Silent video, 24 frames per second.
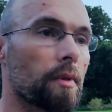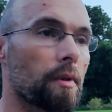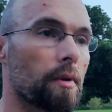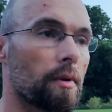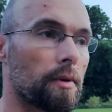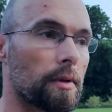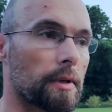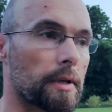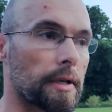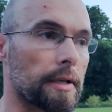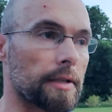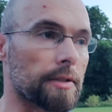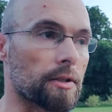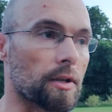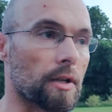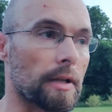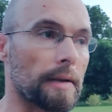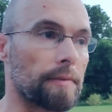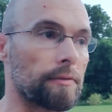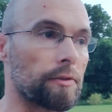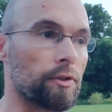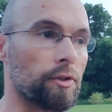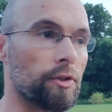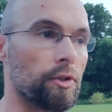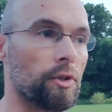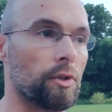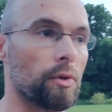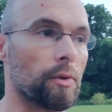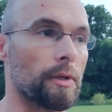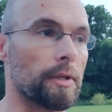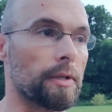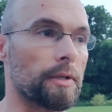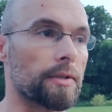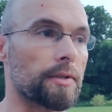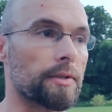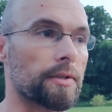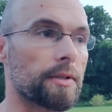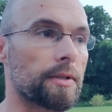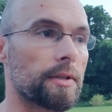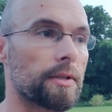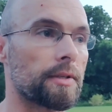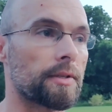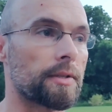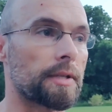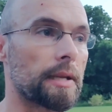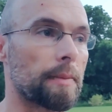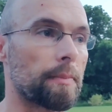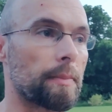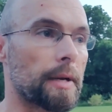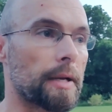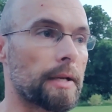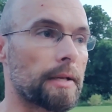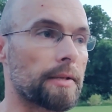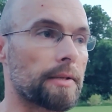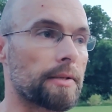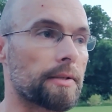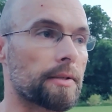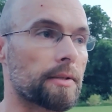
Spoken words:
because all I have to do is set my